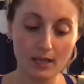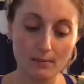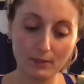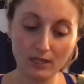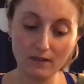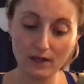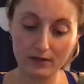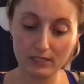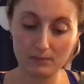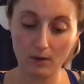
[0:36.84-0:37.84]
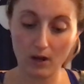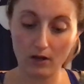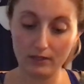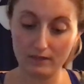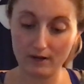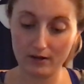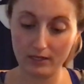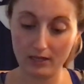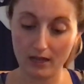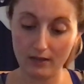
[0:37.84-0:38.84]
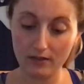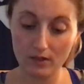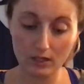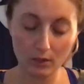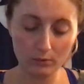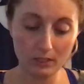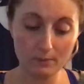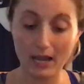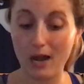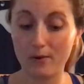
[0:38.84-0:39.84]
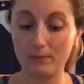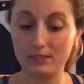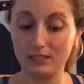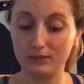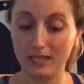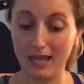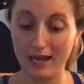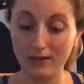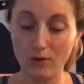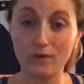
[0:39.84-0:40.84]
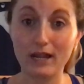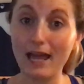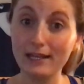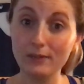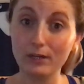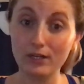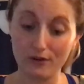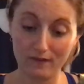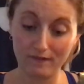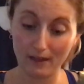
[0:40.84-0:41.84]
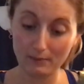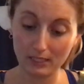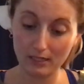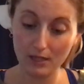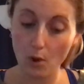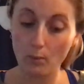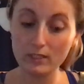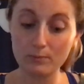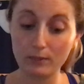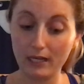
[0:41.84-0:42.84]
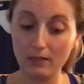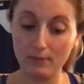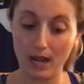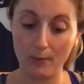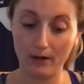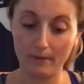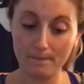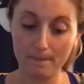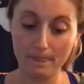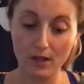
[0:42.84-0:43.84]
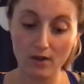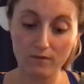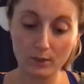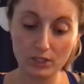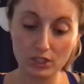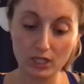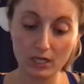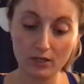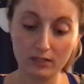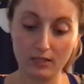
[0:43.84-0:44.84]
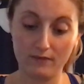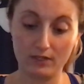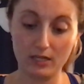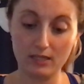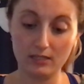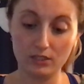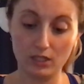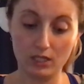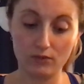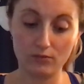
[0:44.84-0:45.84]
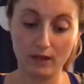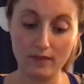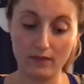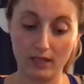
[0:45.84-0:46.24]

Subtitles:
Being very small and very young, the only power Matilda had over anyone in her family was brain power. For sheer cleverness, she could run